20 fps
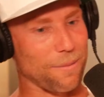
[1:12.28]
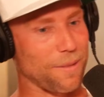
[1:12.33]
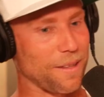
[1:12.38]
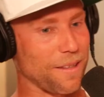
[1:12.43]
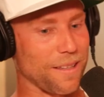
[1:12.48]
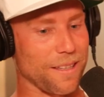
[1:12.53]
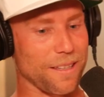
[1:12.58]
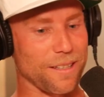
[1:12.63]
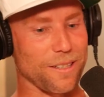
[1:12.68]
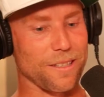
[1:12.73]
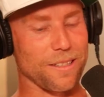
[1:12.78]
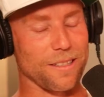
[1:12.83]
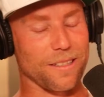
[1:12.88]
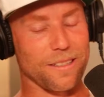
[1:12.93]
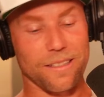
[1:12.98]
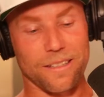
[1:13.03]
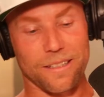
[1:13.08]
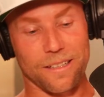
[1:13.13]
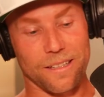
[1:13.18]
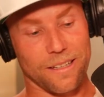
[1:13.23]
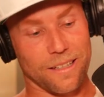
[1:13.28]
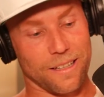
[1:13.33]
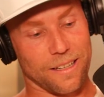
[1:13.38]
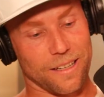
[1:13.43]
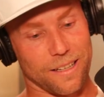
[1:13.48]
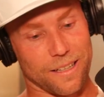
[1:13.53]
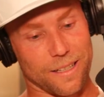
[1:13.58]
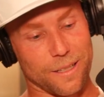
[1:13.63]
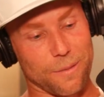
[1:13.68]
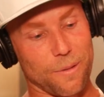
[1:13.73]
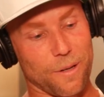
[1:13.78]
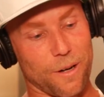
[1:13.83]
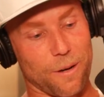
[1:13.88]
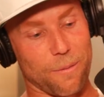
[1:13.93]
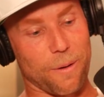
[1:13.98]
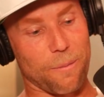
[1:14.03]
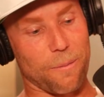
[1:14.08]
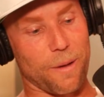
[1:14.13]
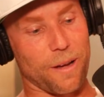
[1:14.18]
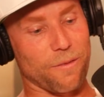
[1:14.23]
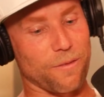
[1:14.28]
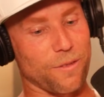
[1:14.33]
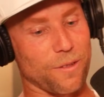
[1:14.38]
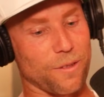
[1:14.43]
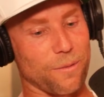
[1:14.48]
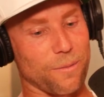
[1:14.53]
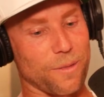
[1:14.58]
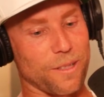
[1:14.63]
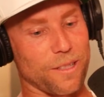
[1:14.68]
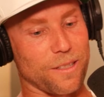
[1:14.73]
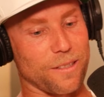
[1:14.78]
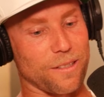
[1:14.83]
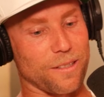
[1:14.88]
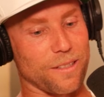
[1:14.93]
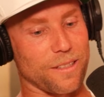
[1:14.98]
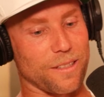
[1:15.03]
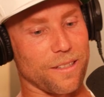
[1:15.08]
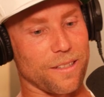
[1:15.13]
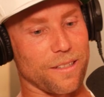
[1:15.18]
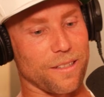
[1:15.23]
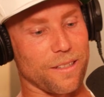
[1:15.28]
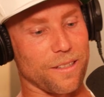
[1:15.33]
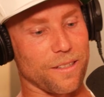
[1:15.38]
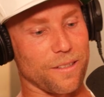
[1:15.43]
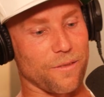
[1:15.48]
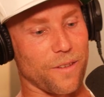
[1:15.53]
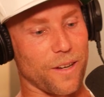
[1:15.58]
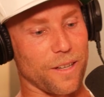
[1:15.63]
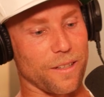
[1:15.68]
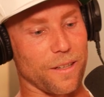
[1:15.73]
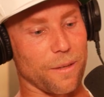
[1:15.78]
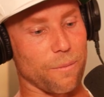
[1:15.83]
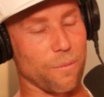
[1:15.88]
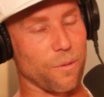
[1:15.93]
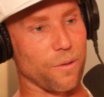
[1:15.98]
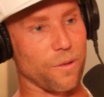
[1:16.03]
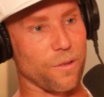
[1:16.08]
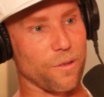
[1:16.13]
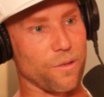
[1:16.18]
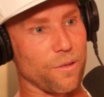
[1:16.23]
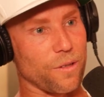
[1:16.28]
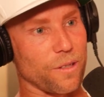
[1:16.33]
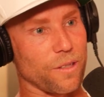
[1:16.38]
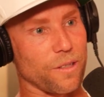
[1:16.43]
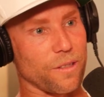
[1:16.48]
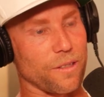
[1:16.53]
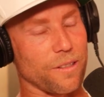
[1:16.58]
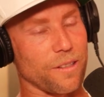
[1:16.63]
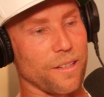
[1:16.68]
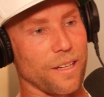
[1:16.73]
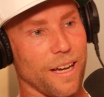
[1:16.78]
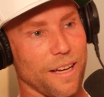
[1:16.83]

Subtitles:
something that just has been on my mind for so many years, and just finally I pulled the trigger.